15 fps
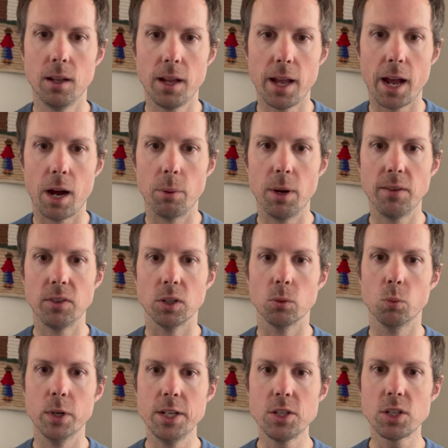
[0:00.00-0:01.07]
However,
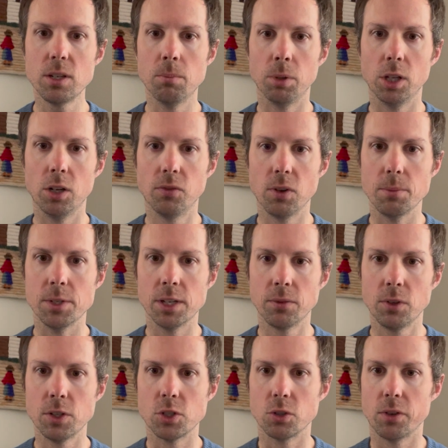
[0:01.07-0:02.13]
winds can blow from
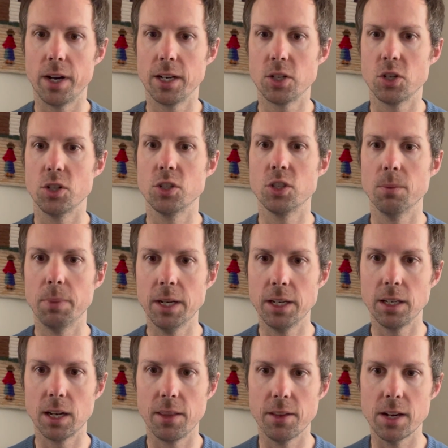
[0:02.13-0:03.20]
different directions
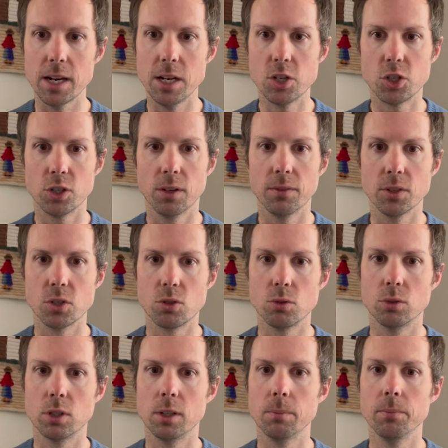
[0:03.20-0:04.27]
depending on the nature of the
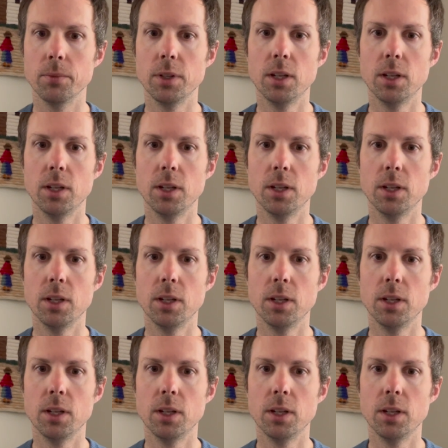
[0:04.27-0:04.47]
storm,